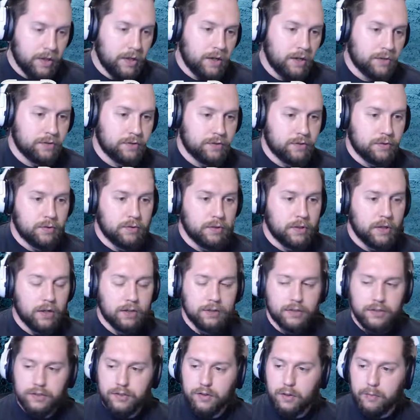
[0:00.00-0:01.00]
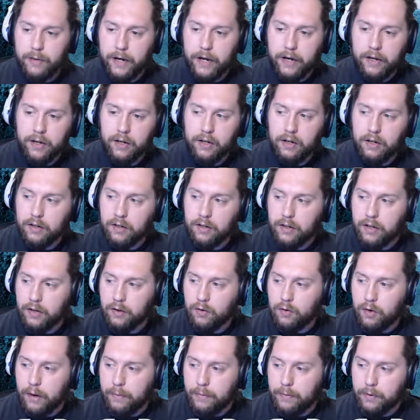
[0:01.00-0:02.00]
Screw it. I'll just go back in
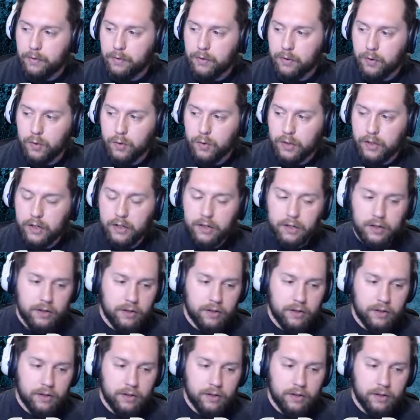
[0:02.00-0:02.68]
and grab it real quick.